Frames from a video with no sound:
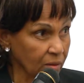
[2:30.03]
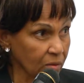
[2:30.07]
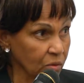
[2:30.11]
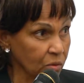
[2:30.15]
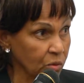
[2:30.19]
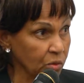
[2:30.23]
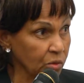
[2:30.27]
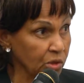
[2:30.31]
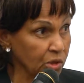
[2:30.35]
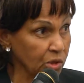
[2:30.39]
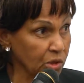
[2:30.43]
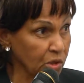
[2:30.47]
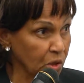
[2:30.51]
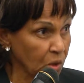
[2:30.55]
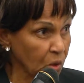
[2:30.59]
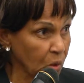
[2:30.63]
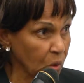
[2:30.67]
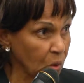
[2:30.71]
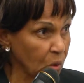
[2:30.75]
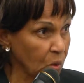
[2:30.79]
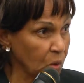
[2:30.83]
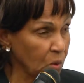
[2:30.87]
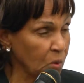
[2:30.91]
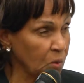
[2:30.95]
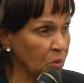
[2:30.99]
Do you
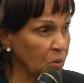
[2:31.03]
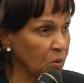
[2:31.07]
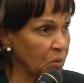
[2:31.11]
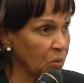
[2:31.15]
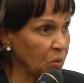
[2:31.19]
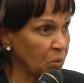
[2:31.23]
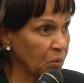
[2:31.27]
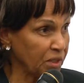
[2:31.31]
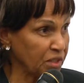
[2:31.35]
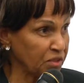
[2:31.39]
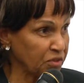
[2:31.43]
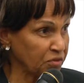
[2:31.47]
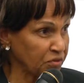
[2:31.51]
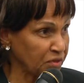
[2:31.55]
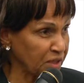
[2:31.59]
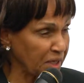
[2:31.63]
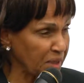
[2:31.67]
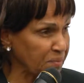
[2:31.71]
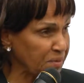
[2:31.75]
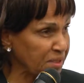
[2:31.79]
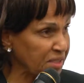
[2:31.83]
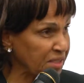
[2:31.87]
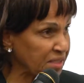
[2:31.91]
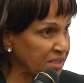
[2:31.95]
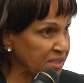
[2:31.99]
know which
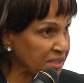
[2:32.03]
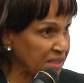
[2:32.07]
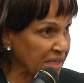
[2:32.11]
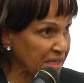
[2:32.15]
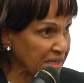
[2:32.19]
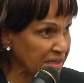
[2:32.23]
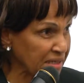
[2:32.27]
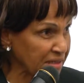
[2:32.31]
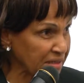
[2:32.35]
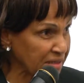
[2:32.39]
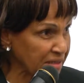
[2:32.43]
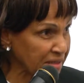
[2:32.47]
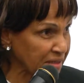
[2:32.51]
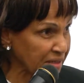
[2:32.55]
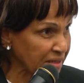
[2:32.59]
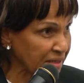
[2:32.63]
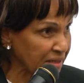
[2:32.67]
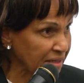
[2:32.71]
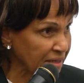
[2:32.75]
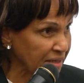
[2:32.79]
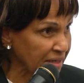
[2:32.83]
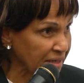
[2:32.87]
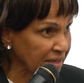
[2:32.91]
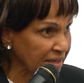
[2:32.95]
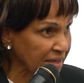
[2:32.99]
famous singer
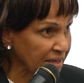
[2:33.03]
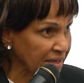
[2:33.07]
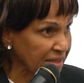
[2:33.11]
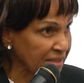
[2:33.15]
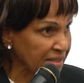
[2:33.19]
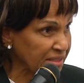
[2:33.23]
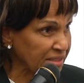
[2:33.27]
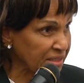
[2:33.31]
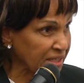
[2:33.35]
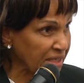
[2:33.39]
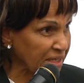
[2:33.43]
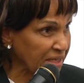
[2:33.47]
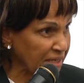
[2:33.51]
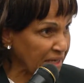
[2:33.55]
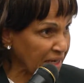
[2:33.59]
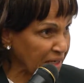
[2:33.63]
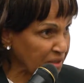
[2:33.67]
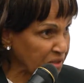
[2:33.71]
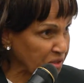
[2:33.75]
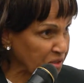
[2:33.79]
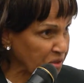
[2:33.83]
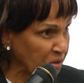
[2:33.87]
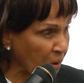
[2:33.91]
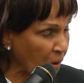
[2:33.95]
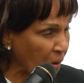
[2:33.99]
sang that
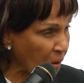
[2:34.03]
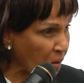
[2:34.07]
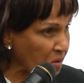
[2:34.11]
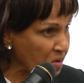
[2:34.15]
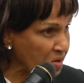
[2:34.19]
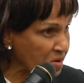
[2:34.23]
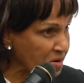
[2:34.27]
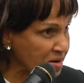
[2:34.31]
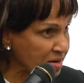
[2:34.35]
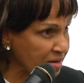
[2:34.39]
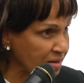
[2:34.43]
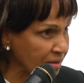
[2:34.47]
song?